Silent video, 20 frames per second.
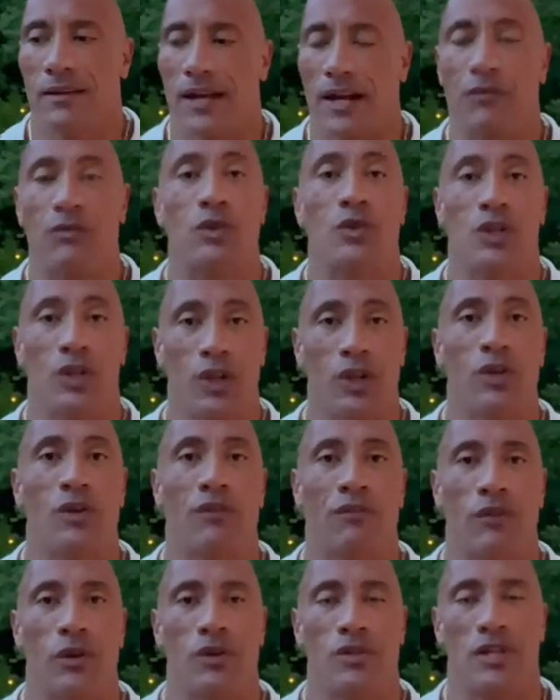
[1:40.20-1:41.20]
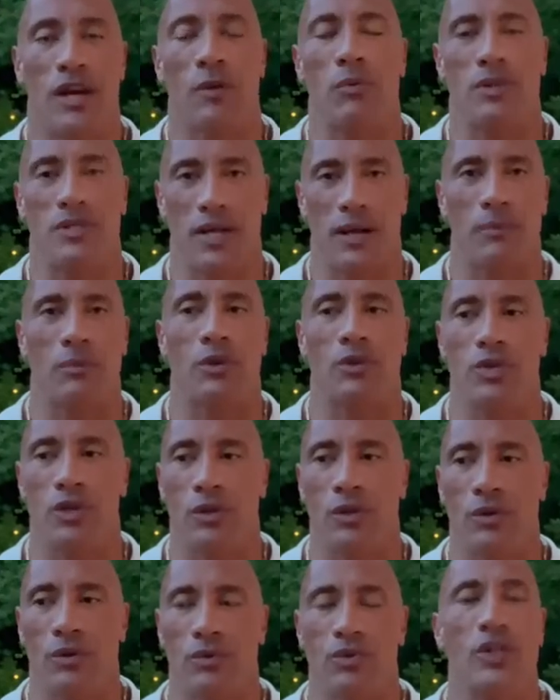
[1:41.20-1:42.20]
thankful to the universe, I was able
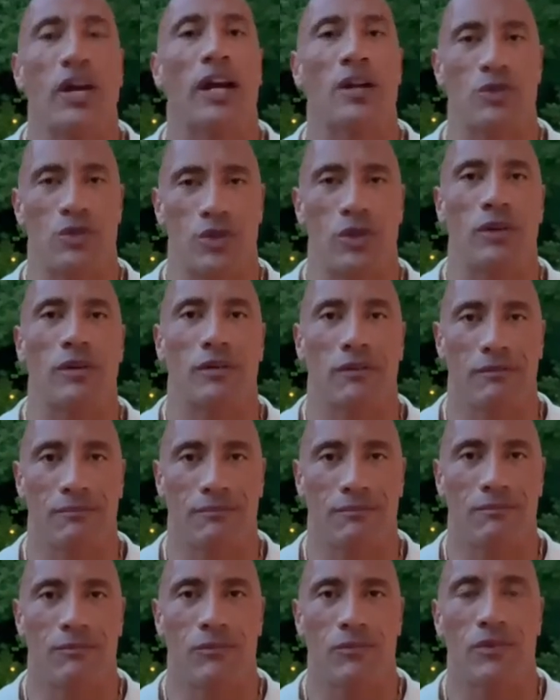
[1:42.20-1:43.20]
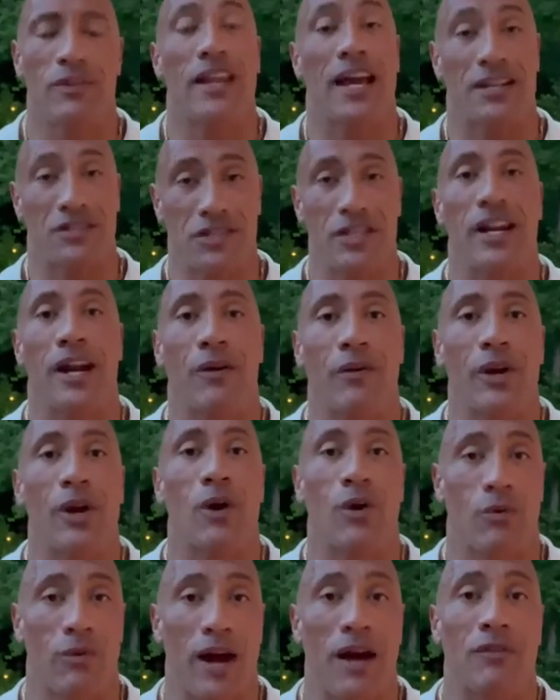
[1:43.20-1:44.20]
to change that
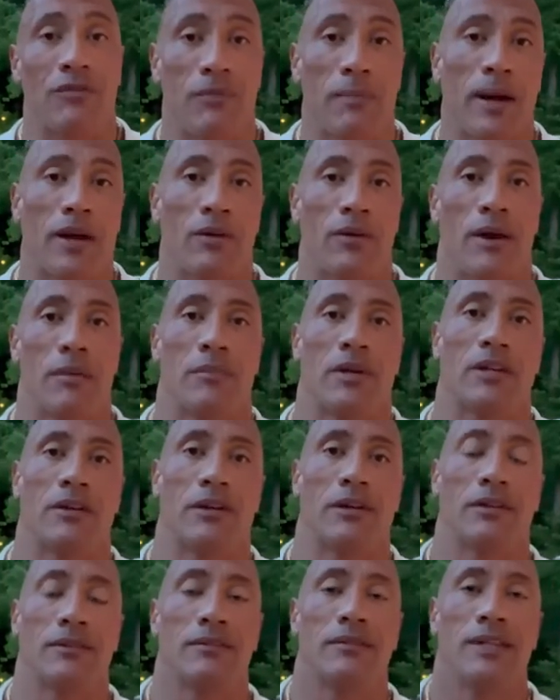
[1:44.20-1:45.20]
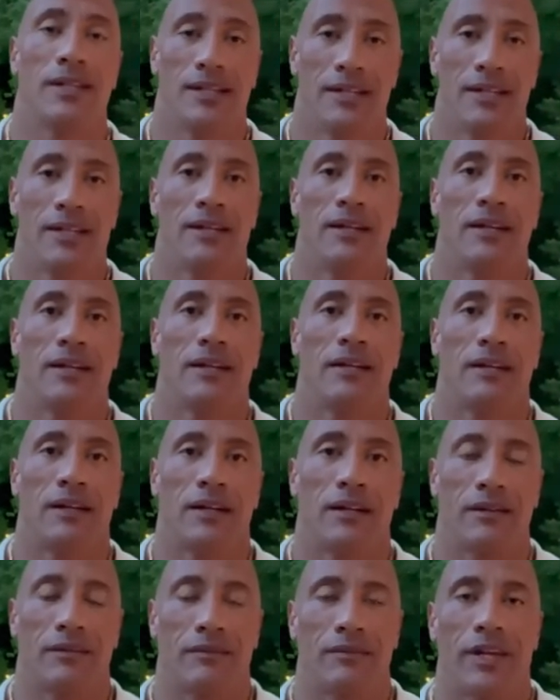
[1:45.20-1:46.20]
scenario around for my grandmother
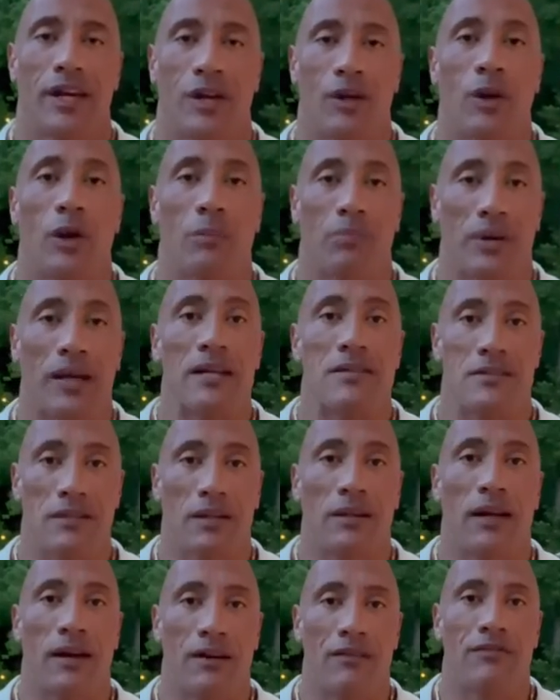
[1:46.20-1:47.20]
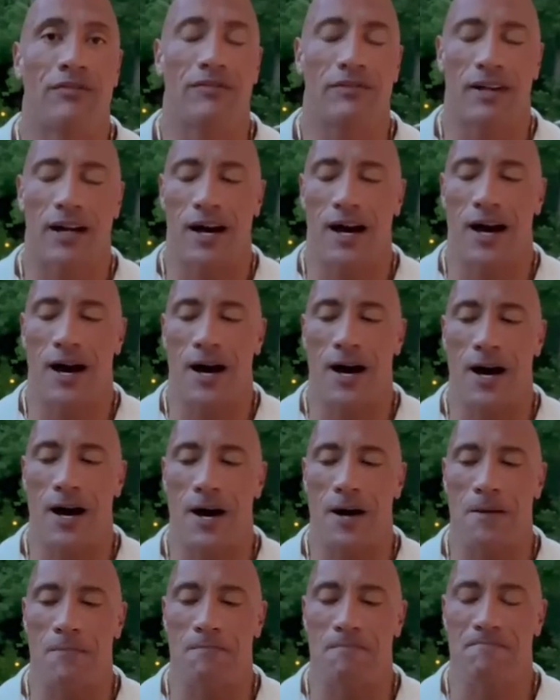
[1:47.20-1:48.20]
and get her a place to live.
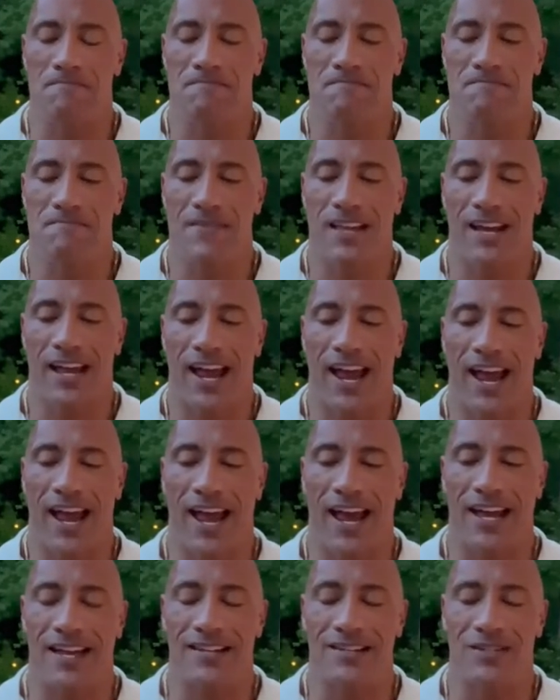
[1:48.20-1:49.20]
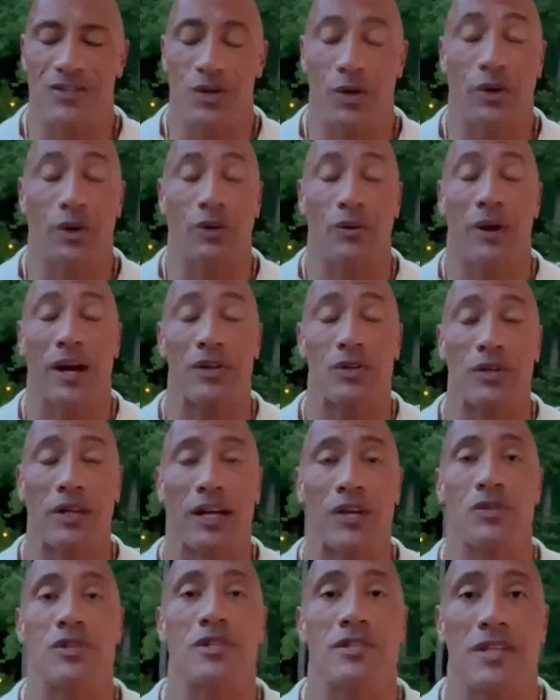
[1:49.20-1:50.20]
Um, and so,
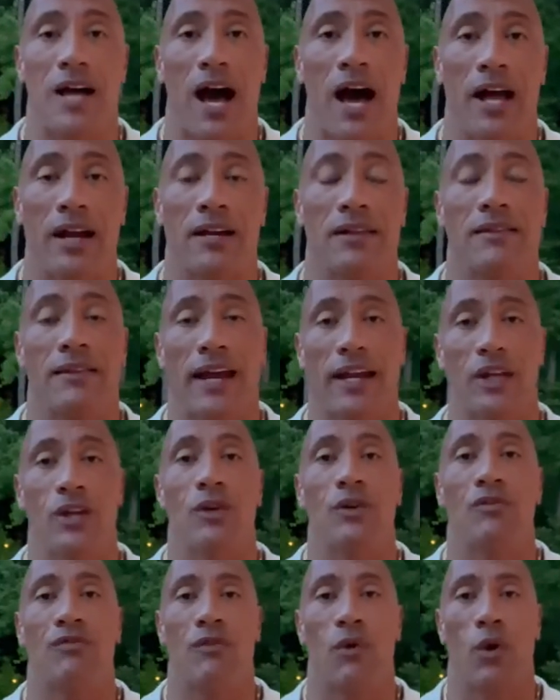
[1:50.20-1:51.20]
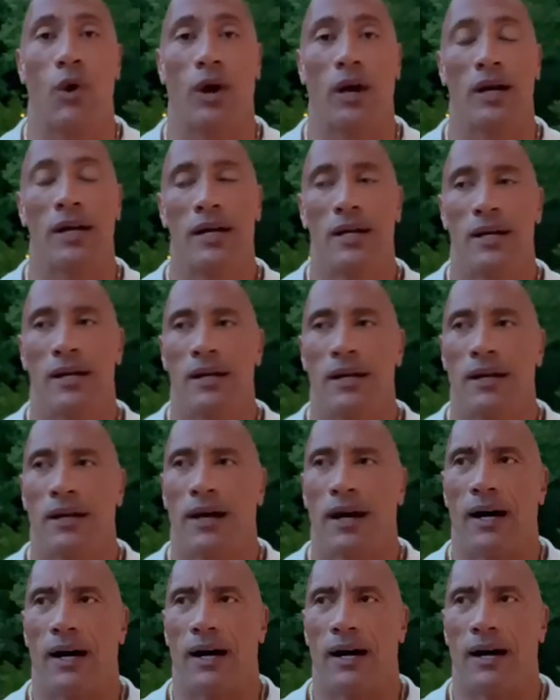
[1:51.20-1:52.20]
congratulations, Ana. Thank you for
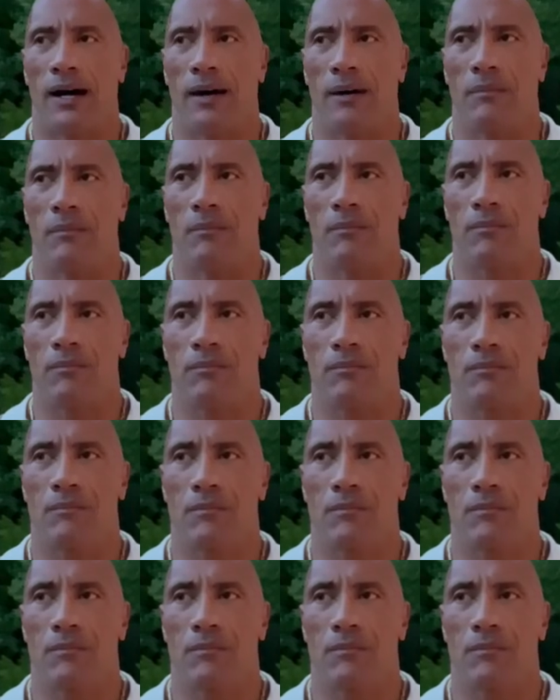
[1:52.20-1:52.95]
um,